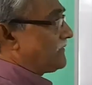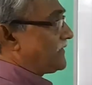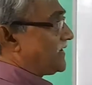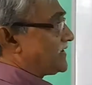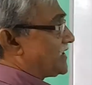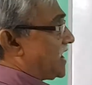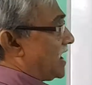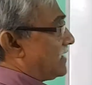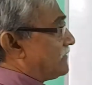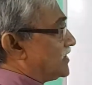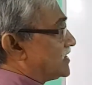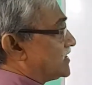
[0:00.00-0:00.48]
a
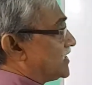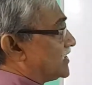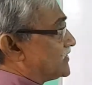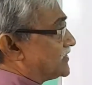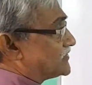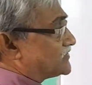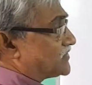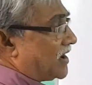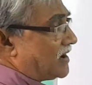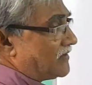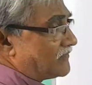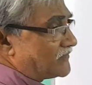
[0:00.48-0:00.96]
diamond in the
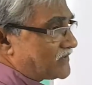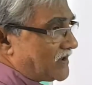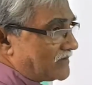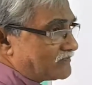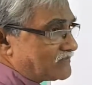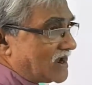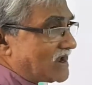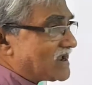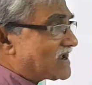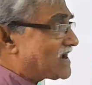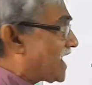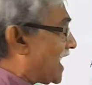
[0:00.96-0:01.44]
terms of
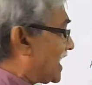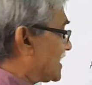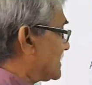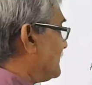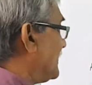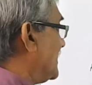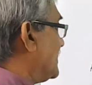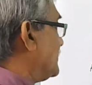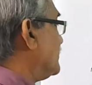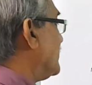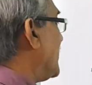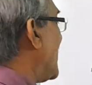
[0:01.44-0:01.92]
the
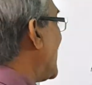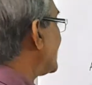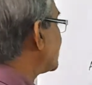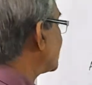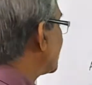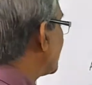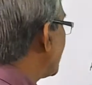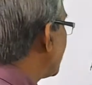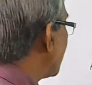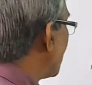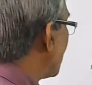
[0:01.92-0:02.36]
carbon, nothing